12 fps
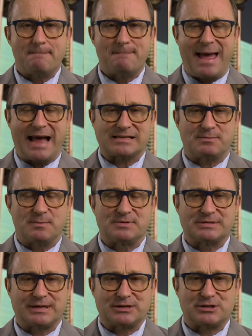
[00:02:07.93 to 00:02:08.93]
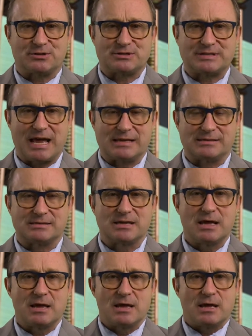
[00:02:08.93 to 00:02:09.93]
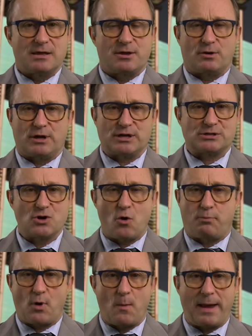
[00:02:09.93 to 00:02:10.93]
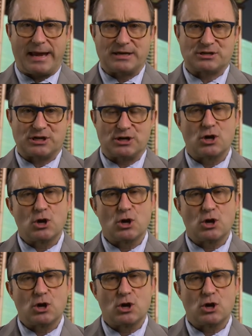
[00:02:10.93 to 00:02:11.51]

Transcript: maximum six year sentence. There is no probation,